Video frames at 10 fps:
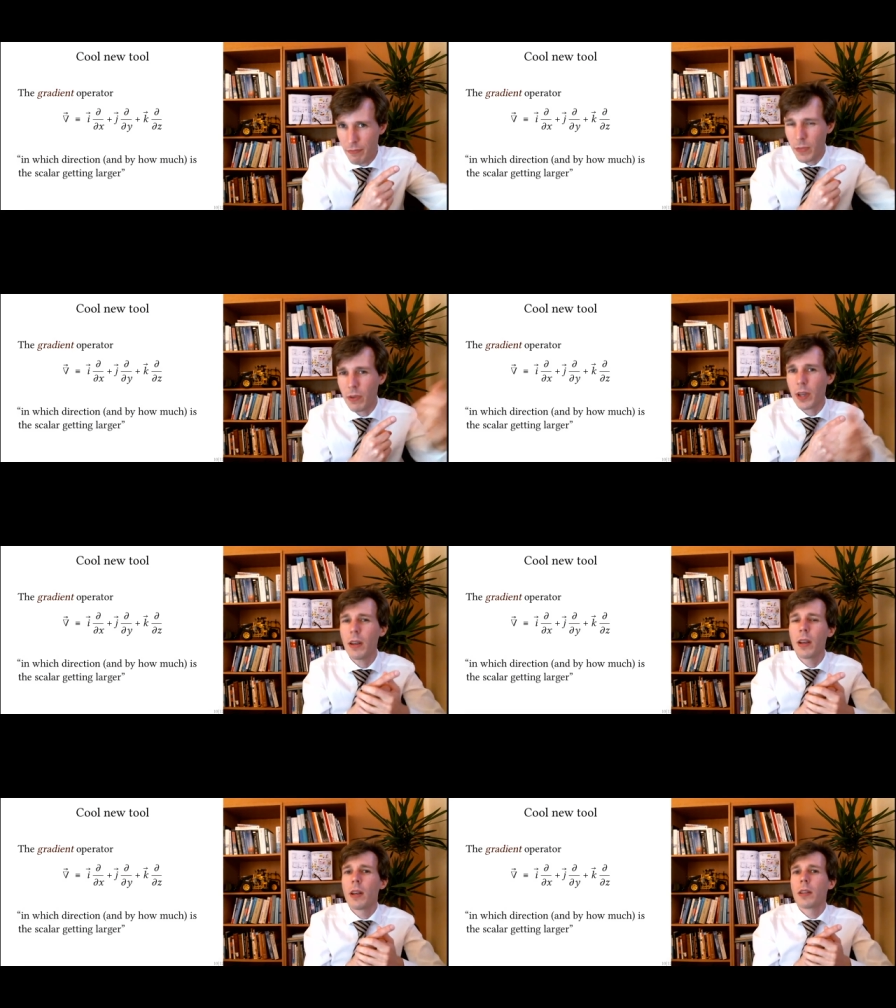okay?
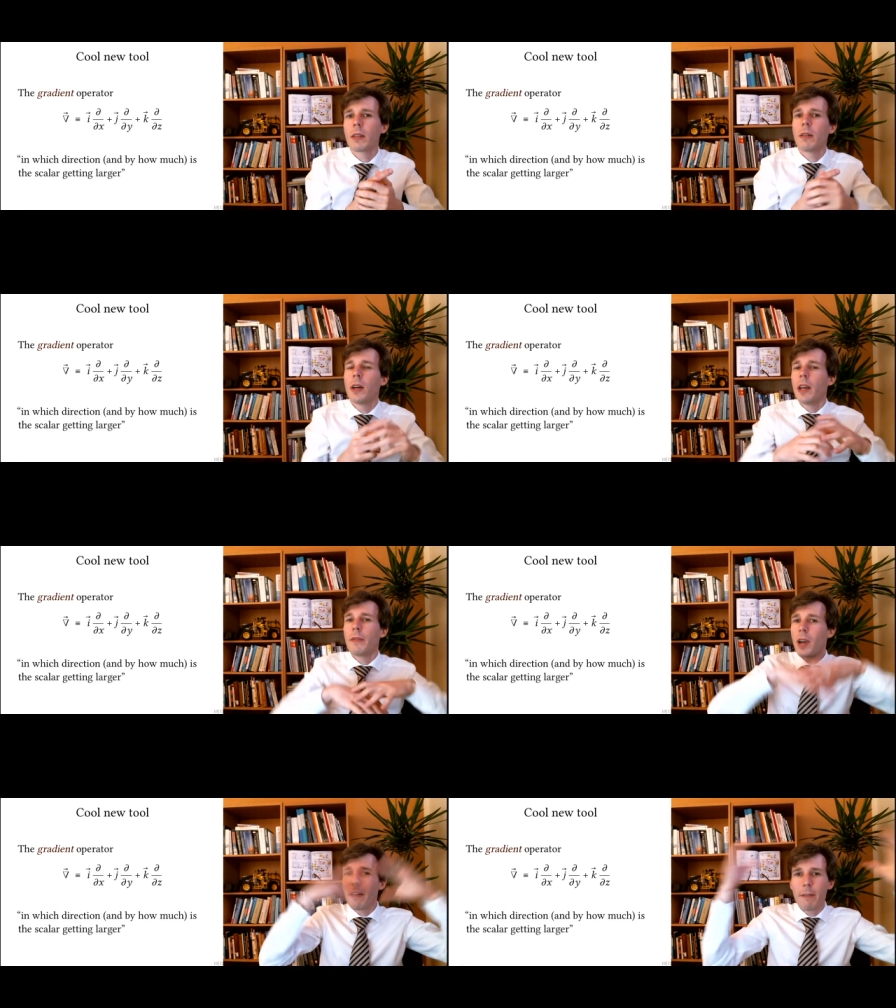So if
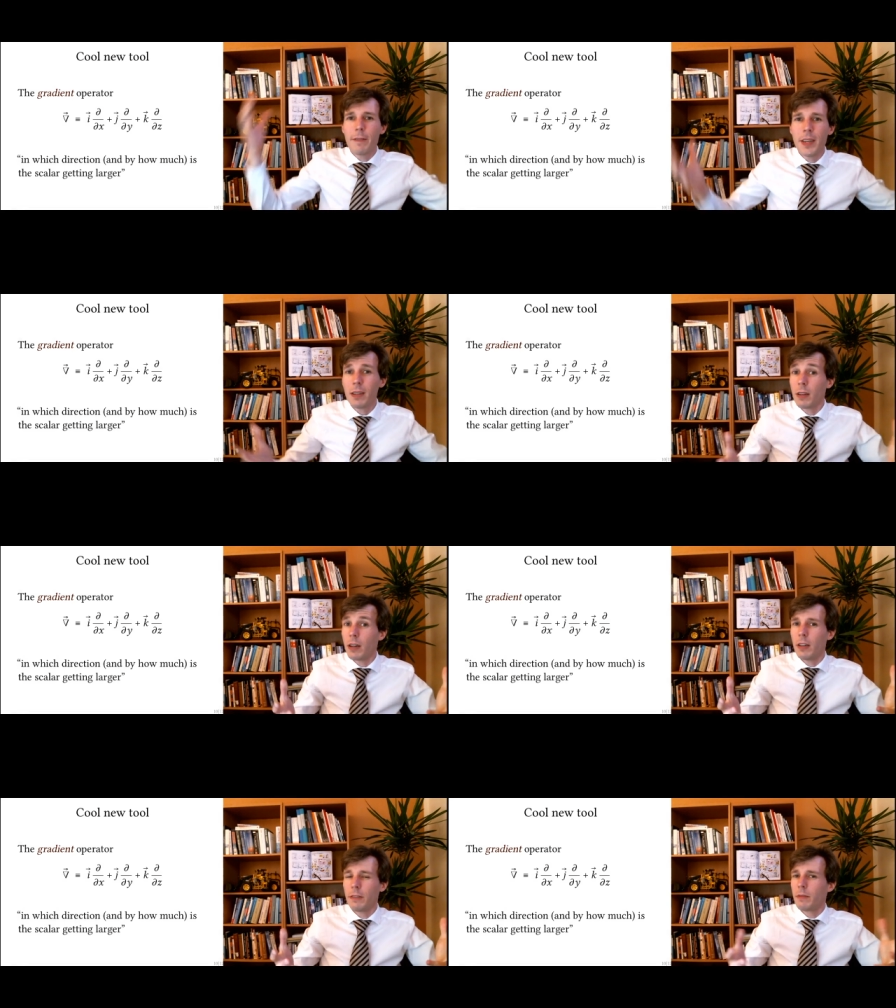you have a field
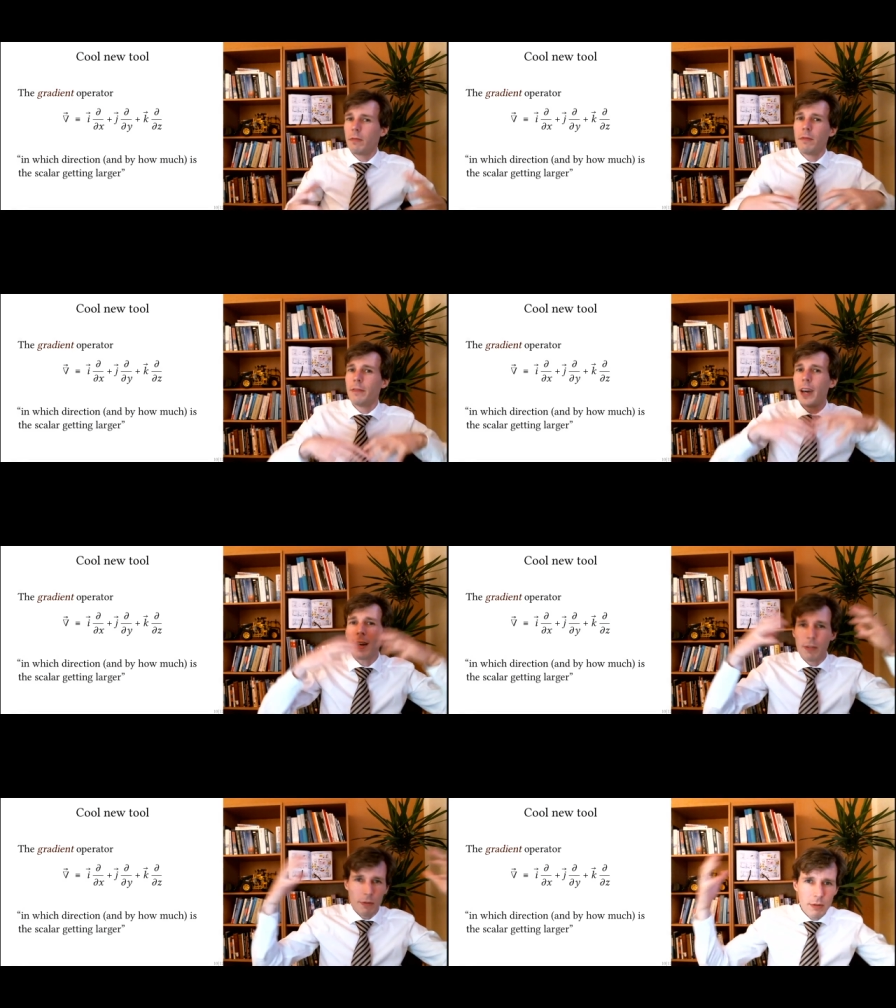of
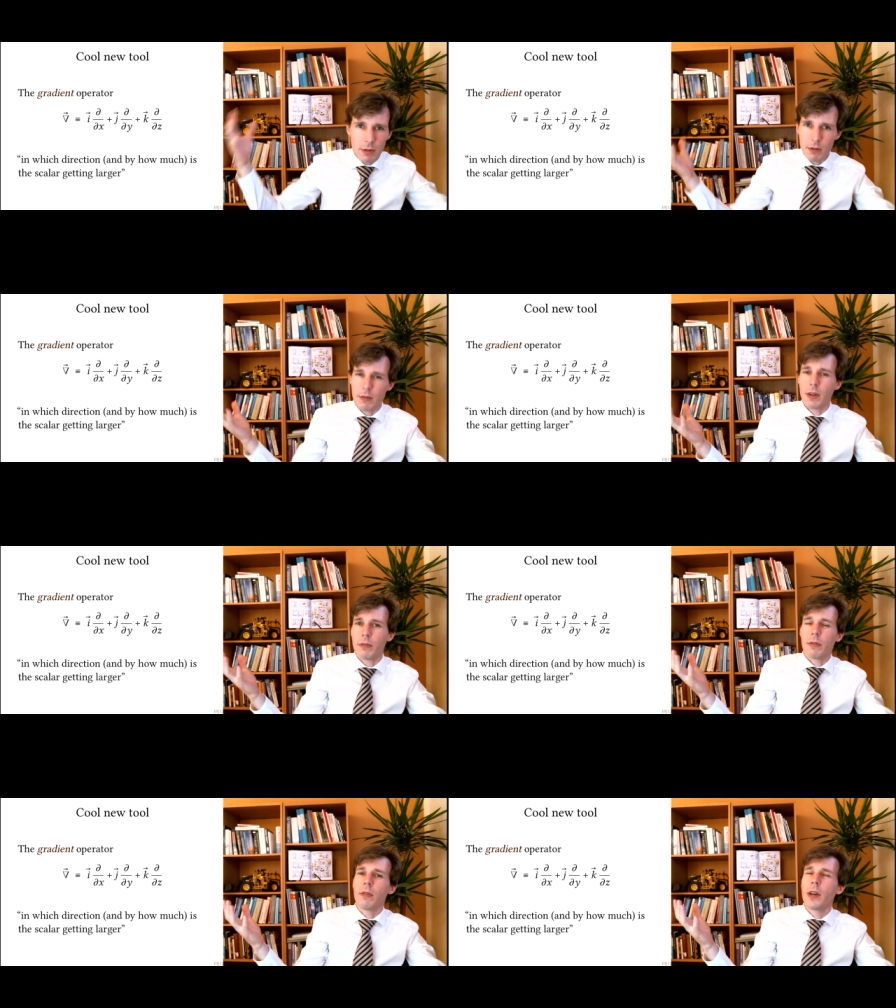values around
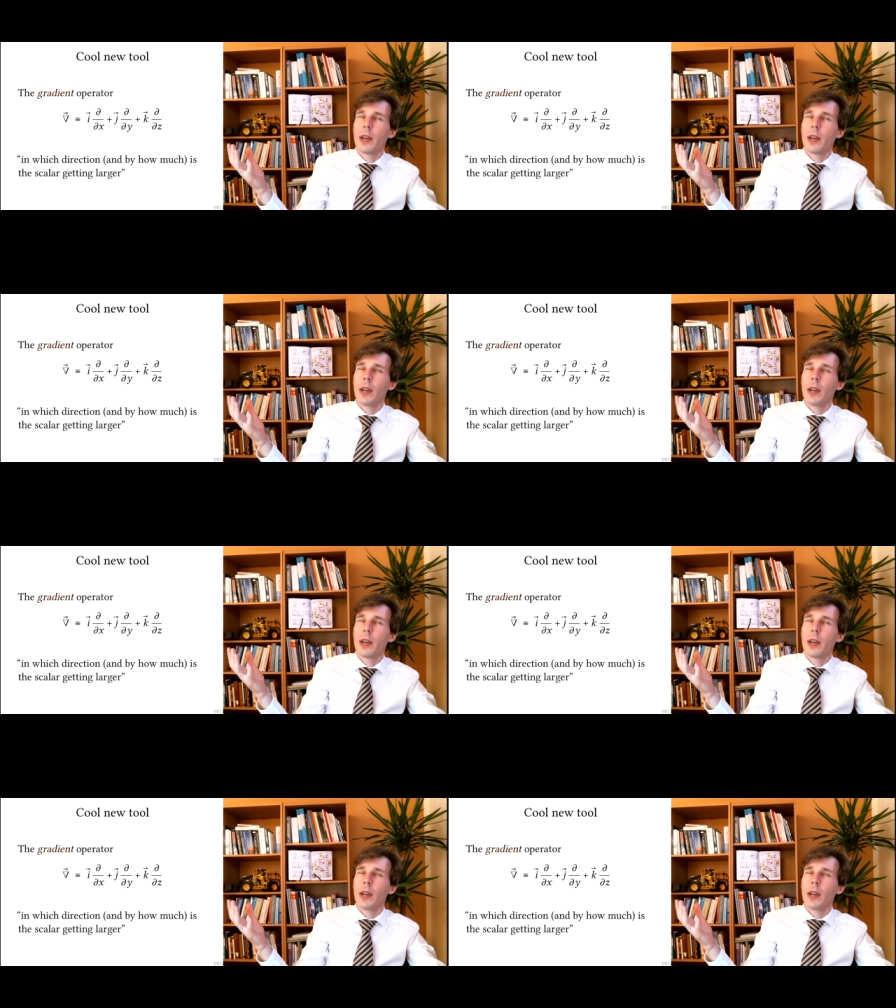you,